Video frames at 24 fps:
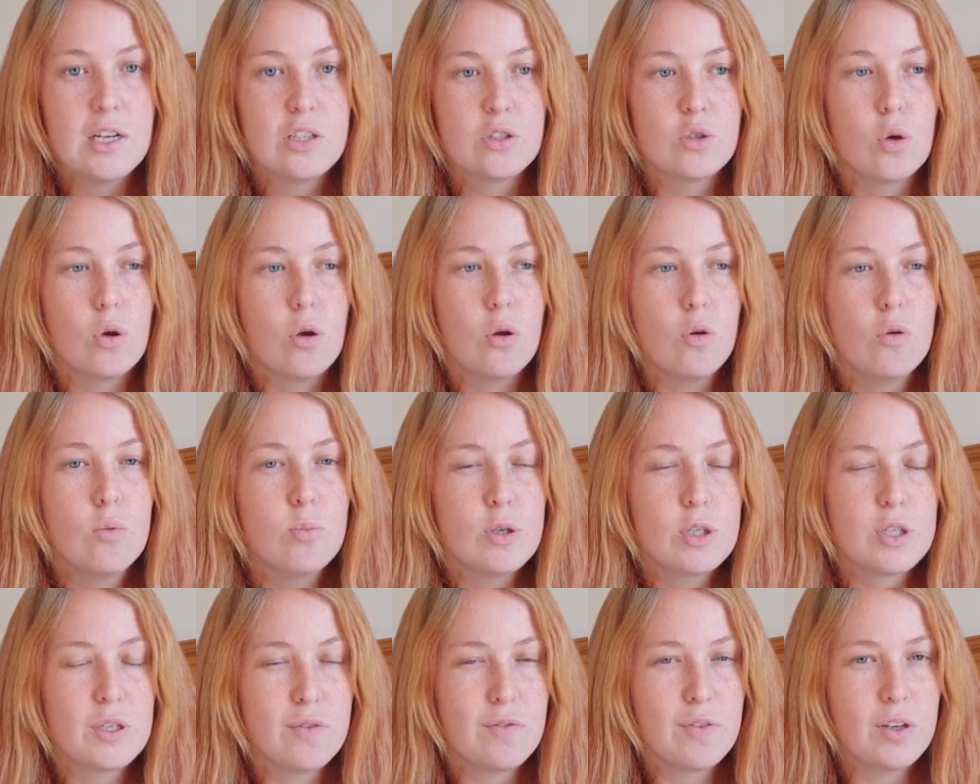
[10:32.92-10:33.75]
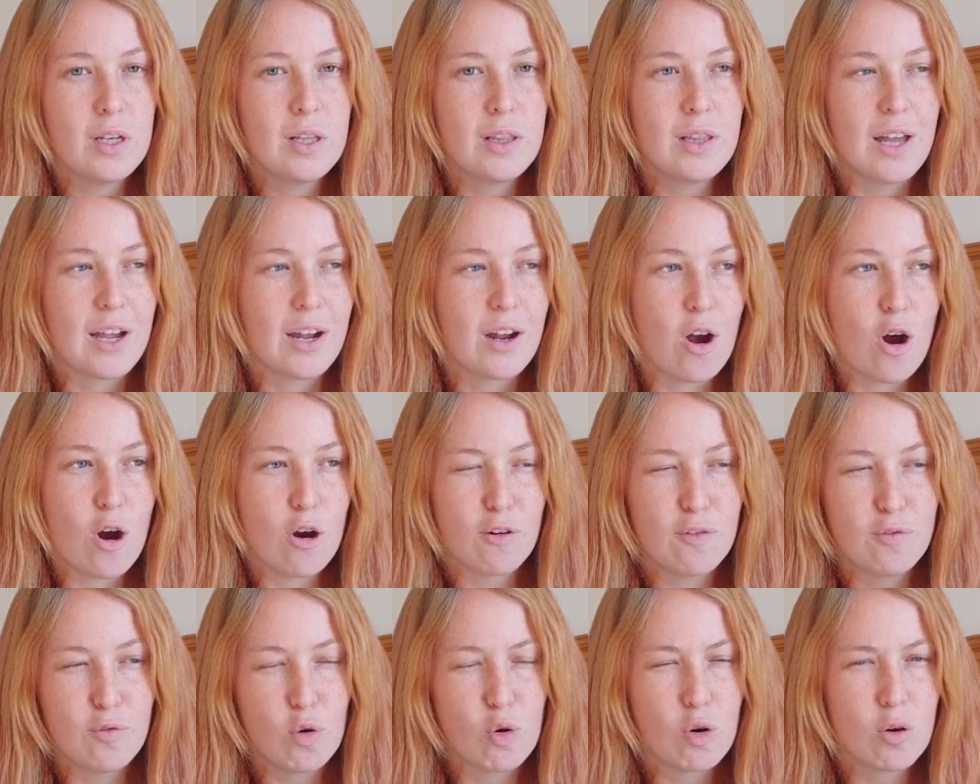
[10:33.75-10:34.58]
So I almost feel like our
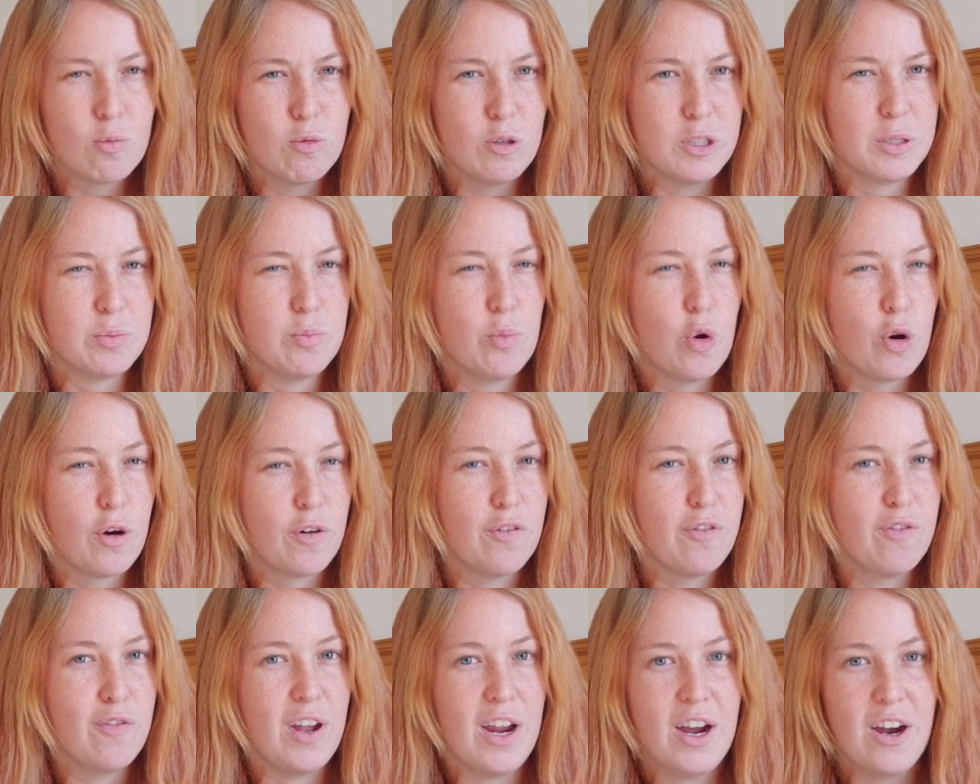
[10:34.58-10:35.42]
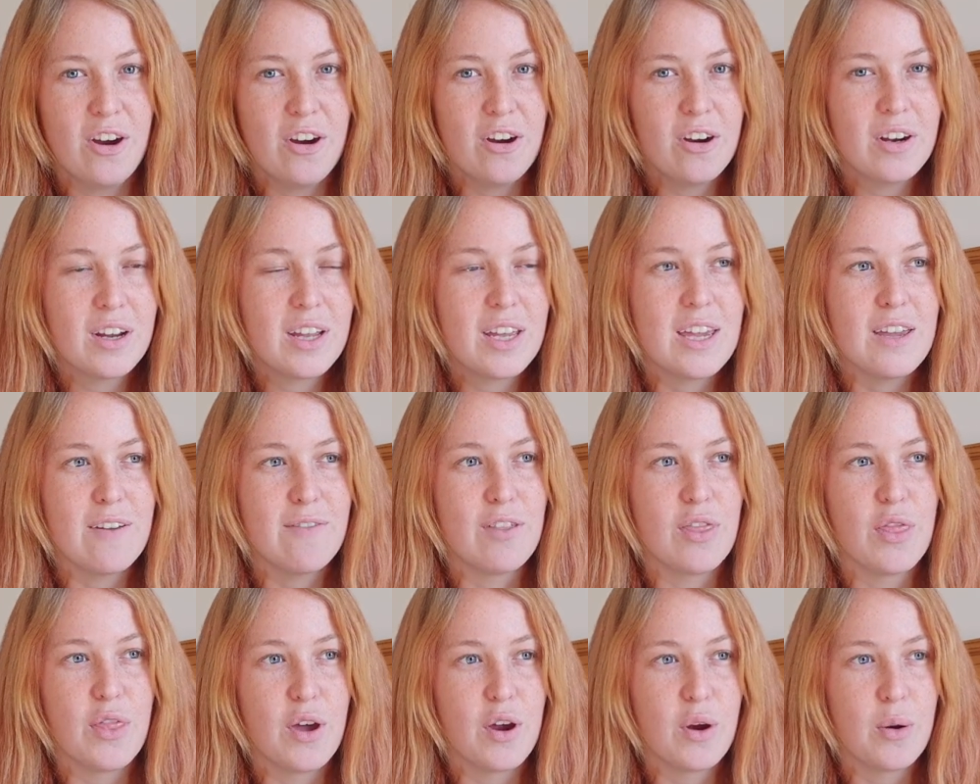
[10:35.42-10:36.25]
form was more fair,
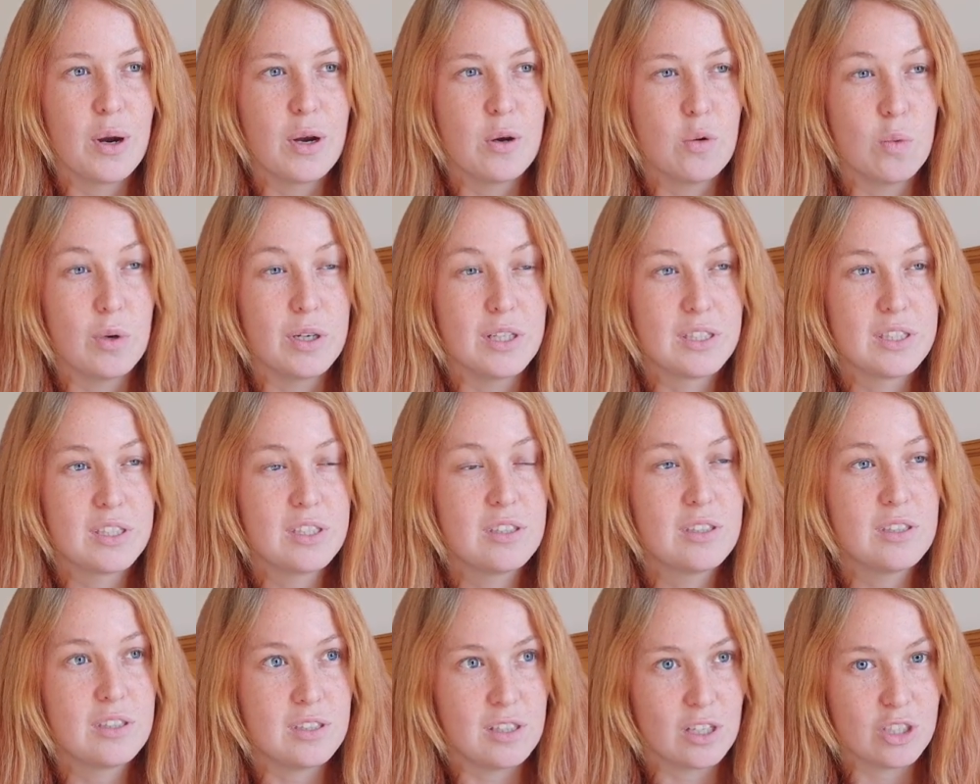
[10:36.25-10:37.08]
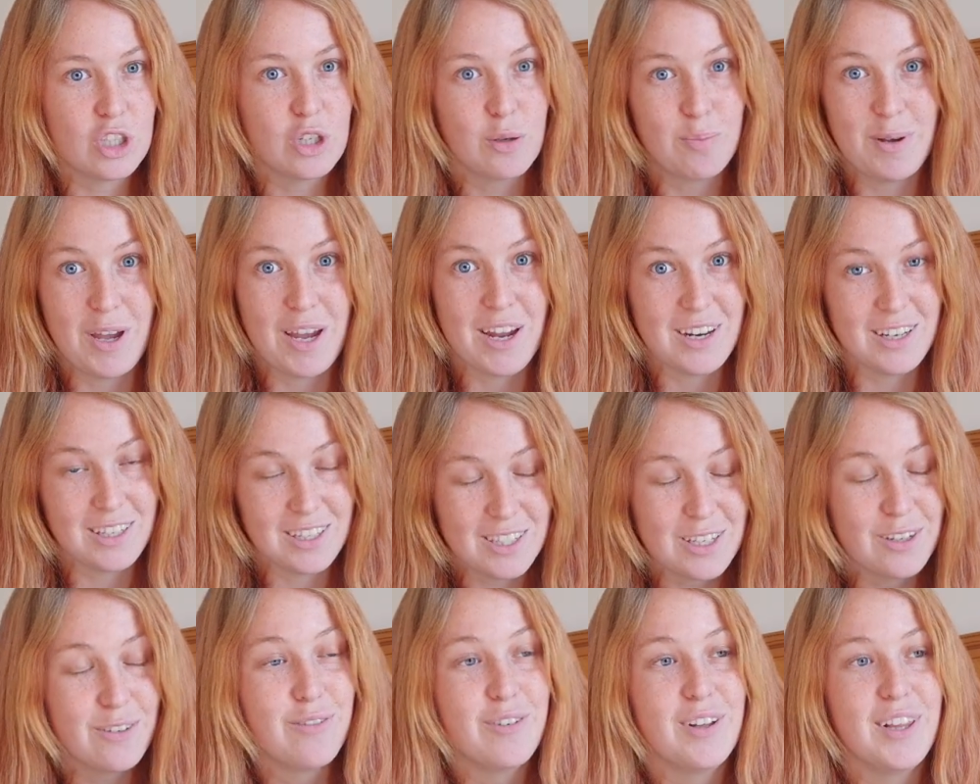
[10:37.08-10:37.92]
even though it was such a pain
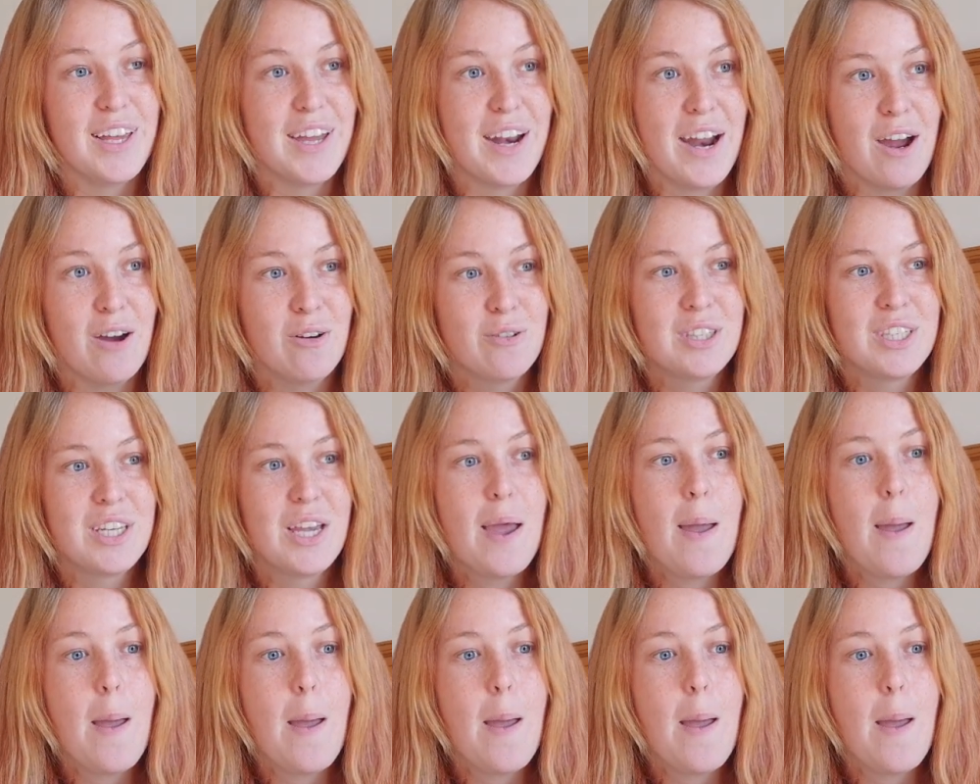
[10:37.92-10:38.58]
to fill it out.